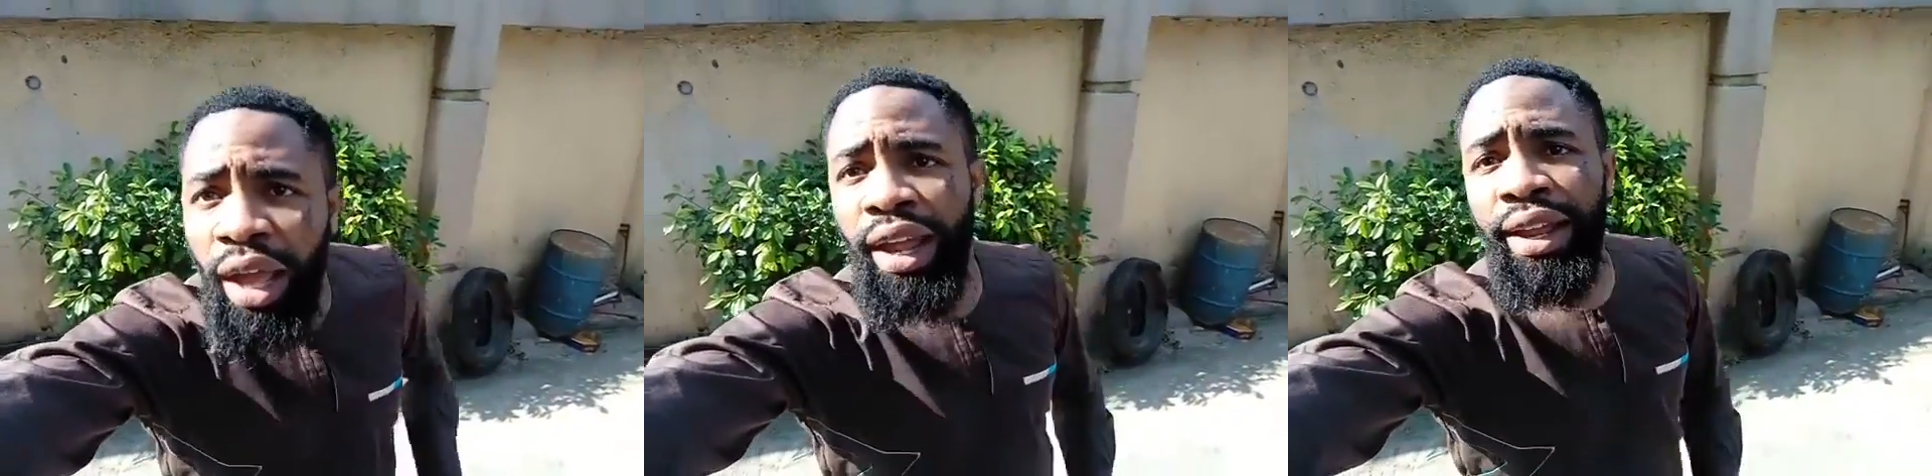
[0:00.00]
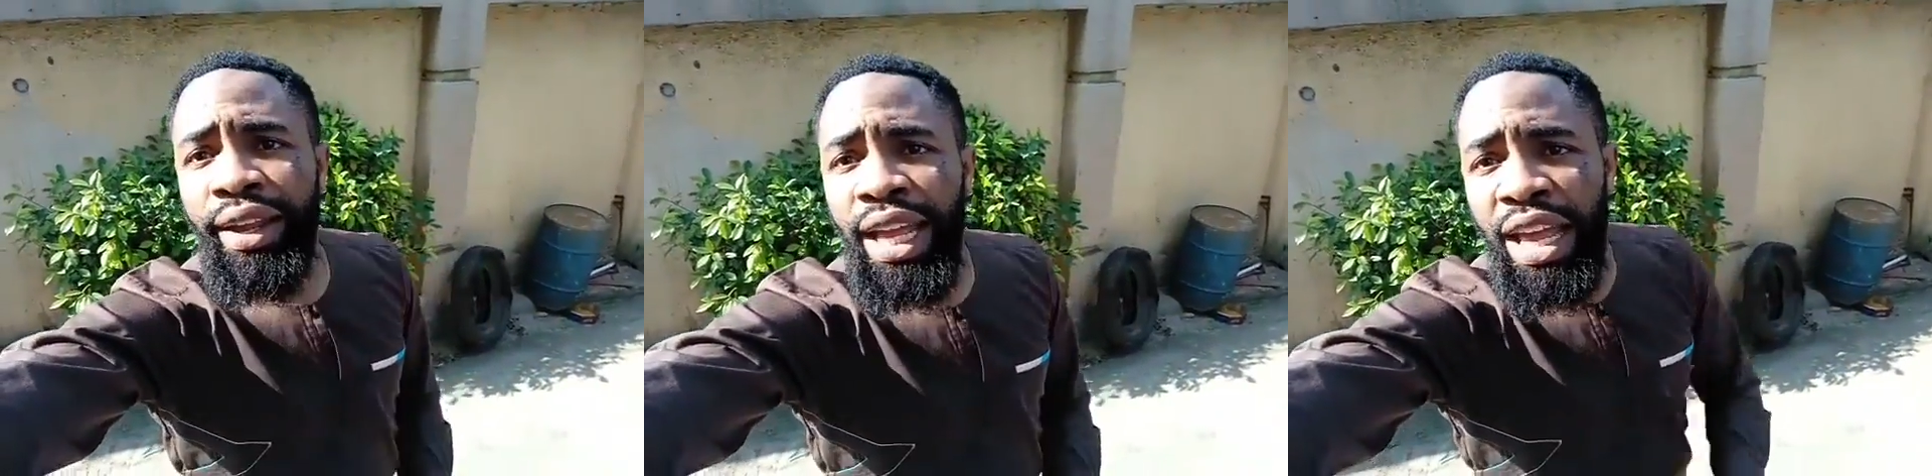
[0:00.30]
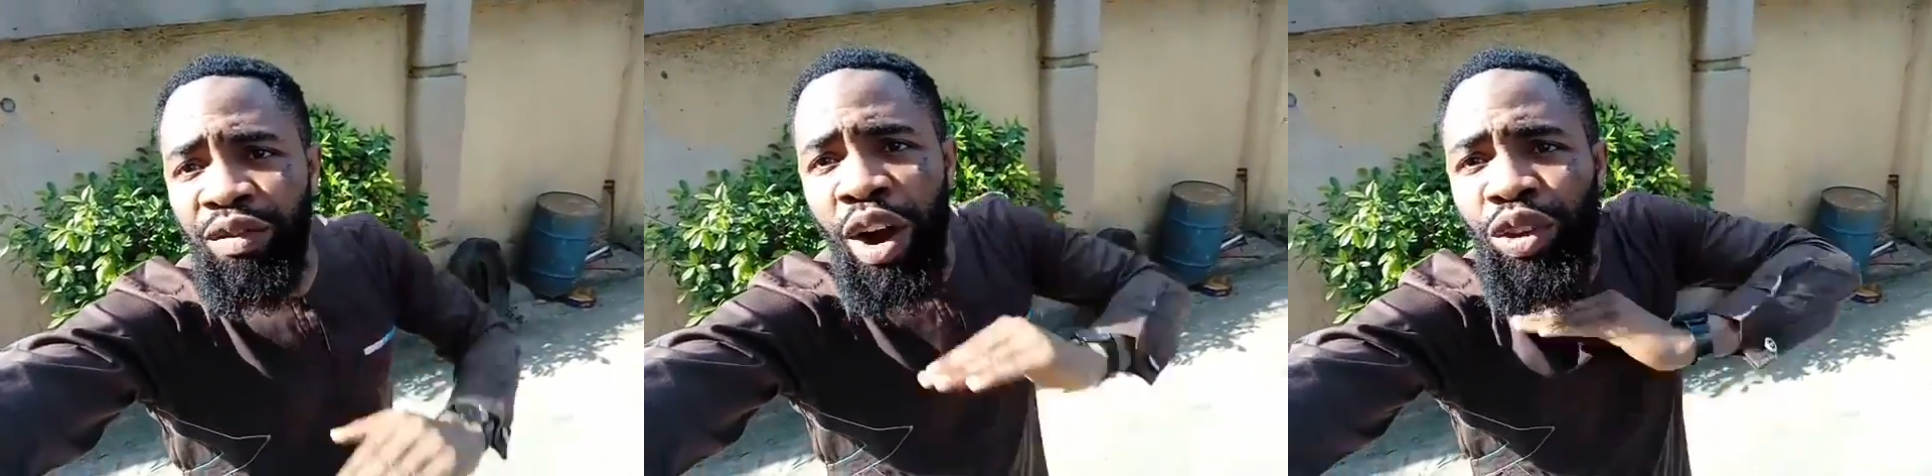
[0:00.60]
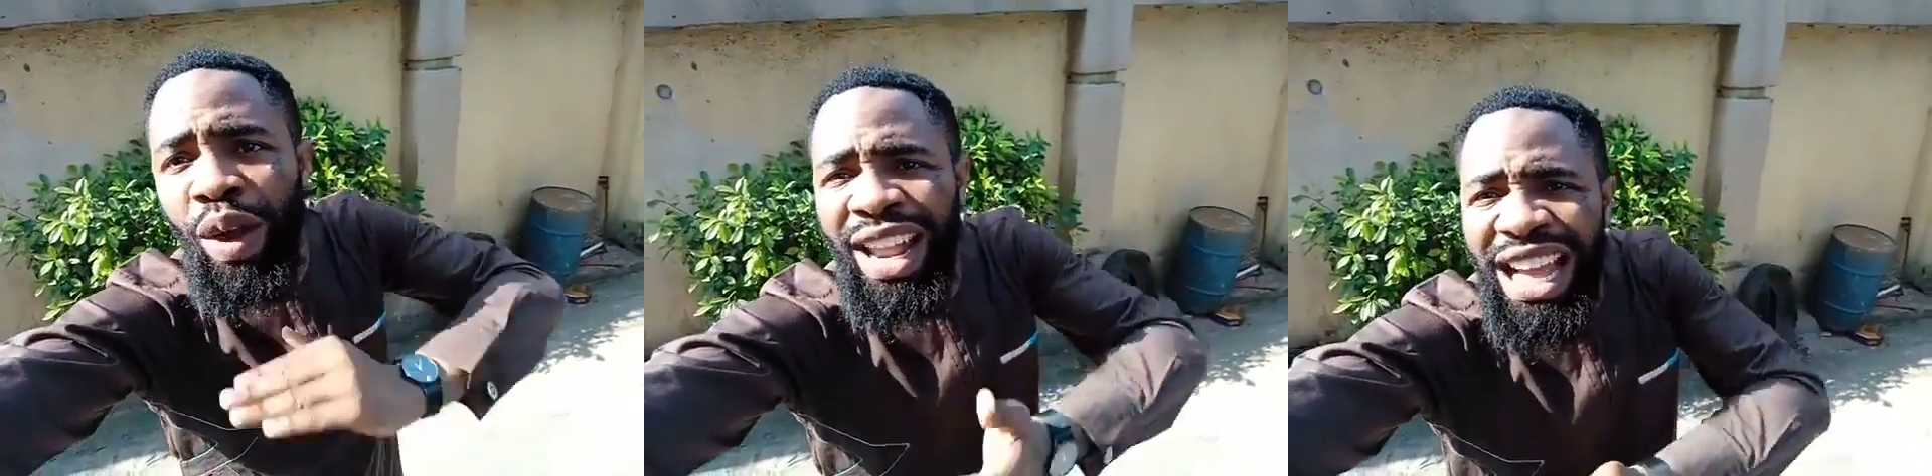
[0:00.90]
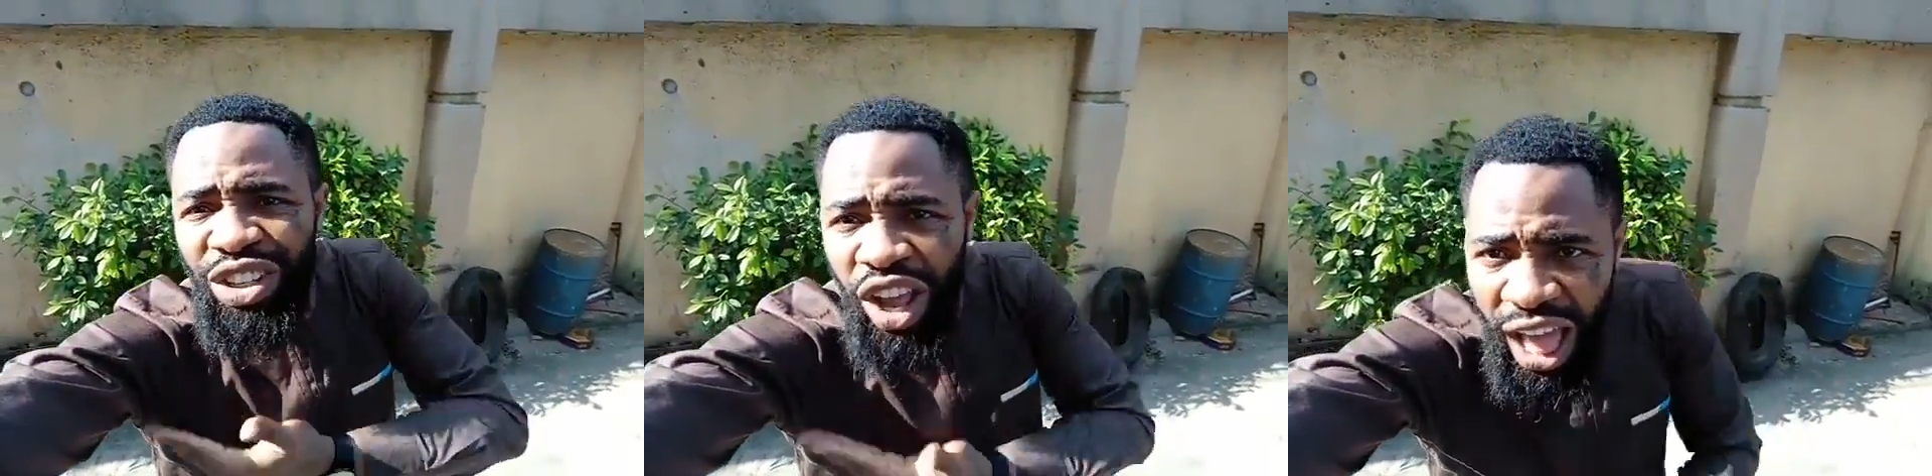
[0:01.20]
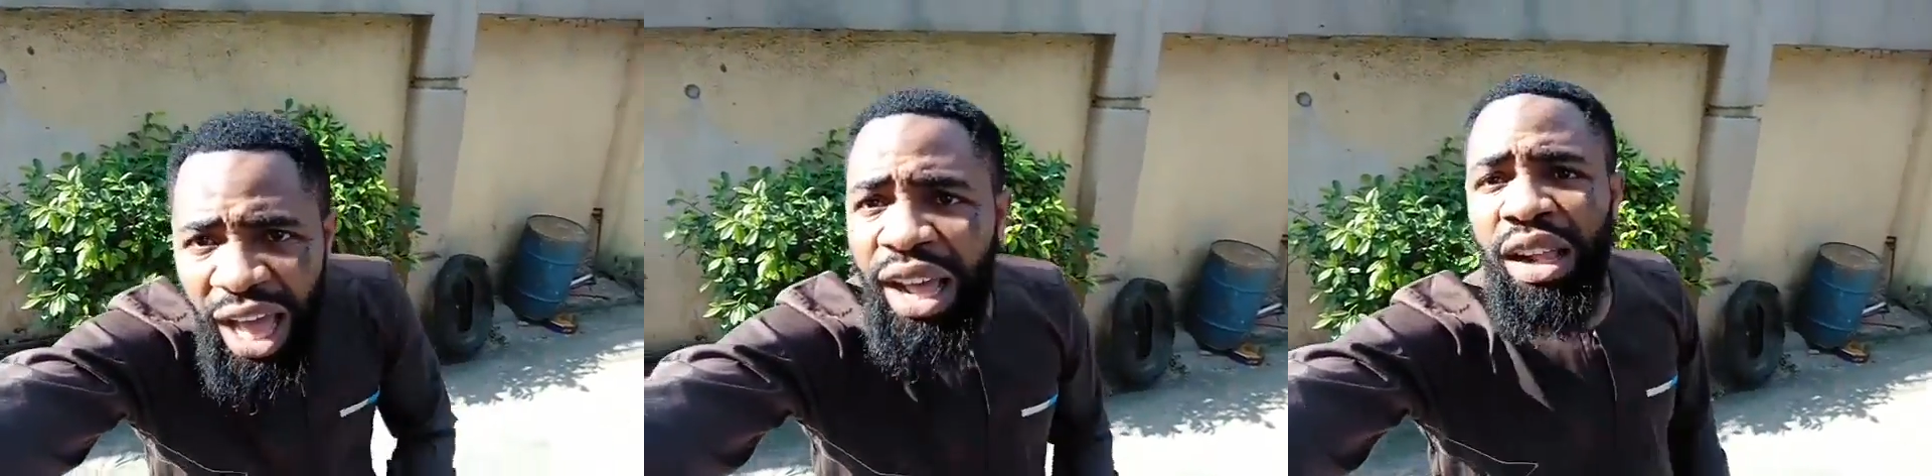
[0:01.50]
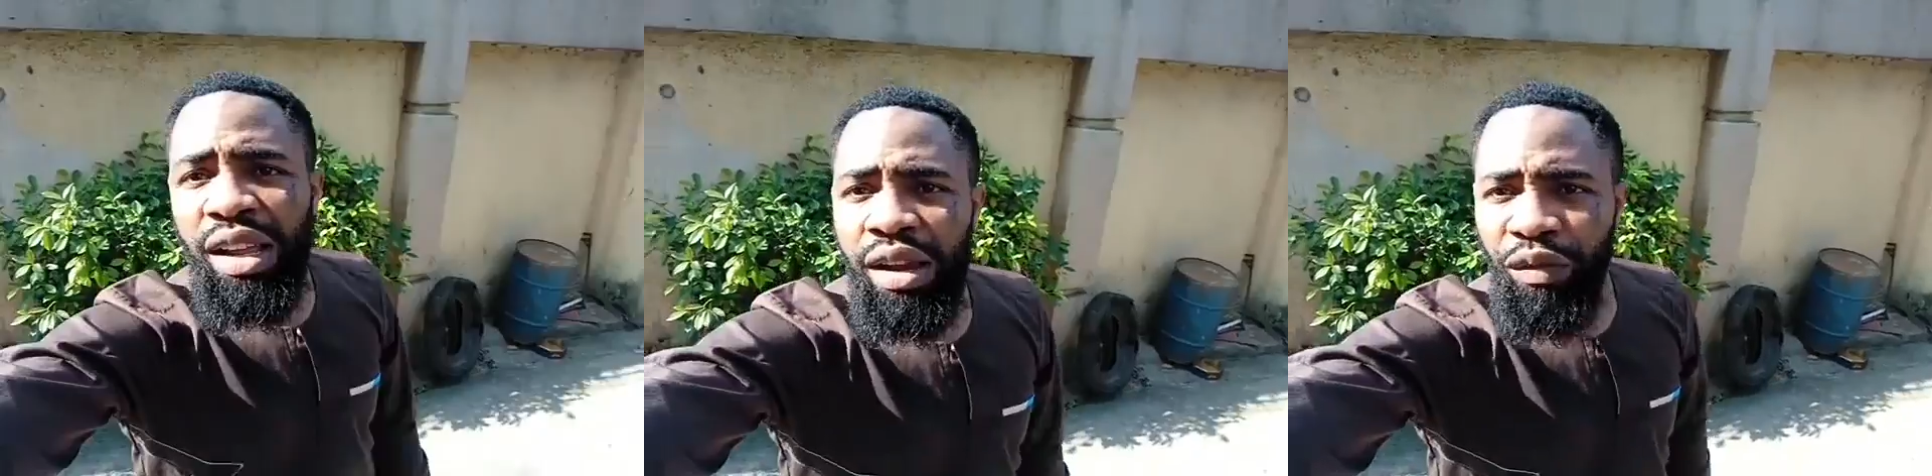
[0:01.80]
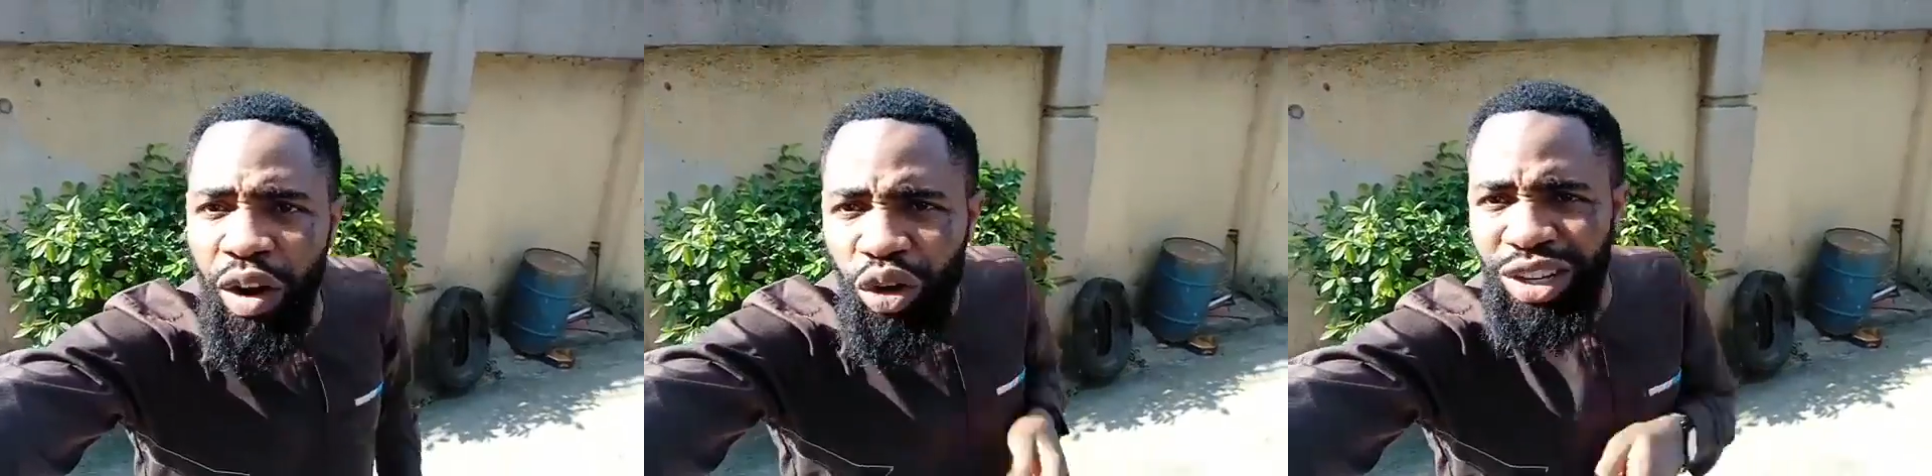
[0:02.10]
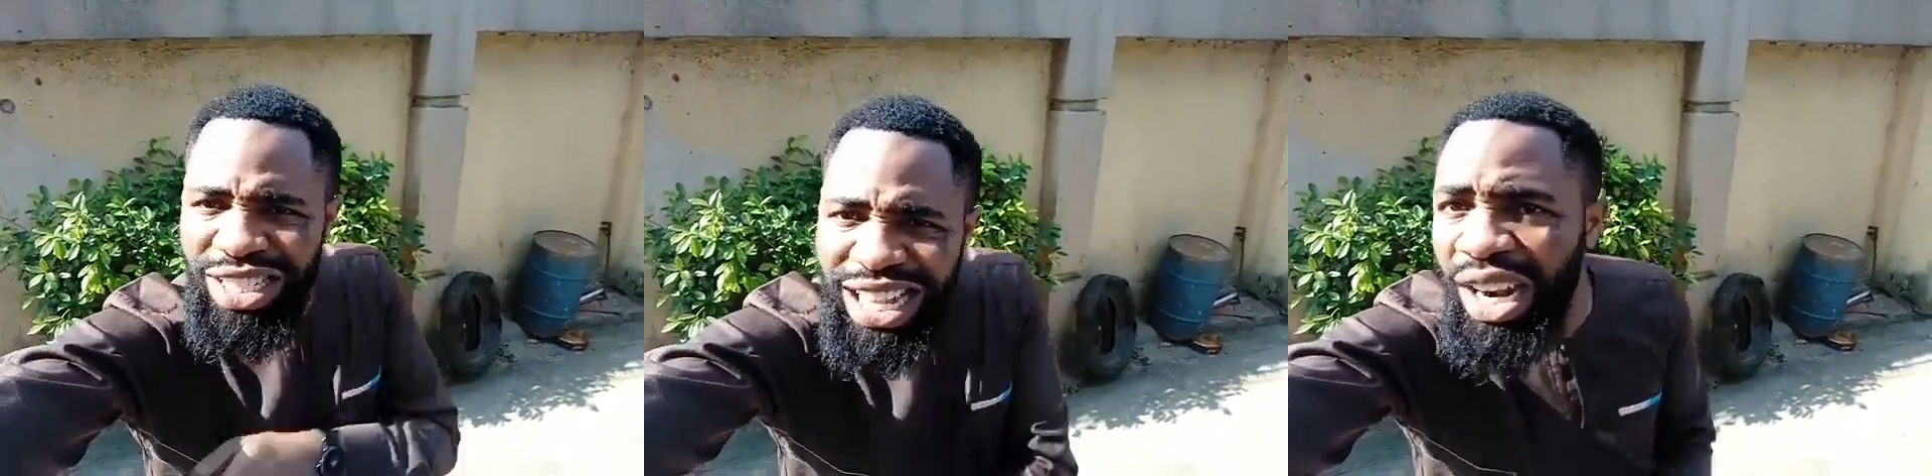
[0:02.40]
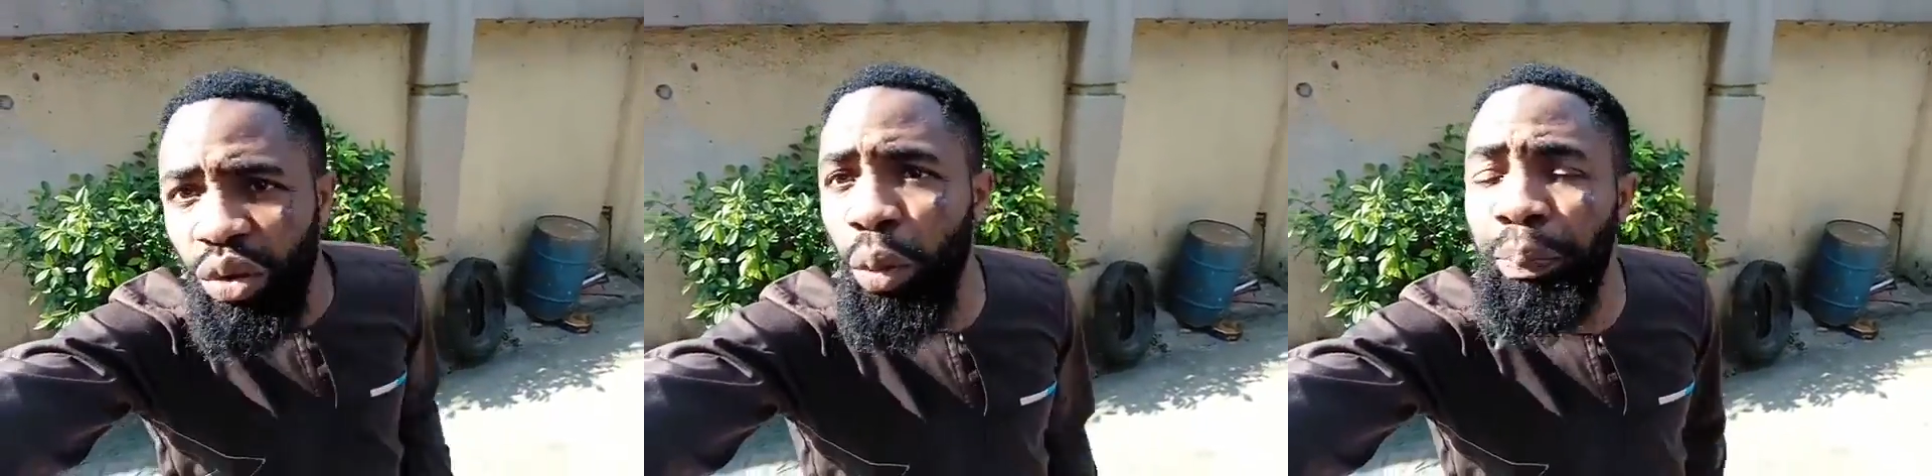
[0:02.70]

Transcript: if you want to enlarge your hair, follow this handle.